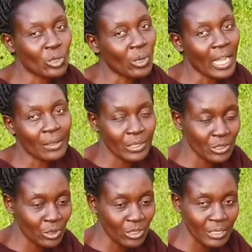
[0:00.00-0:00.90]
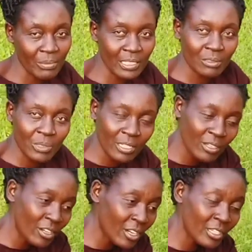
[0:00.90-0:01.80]
so i wish you all the best may
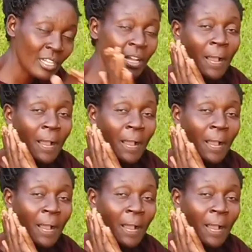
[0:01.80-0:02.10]
god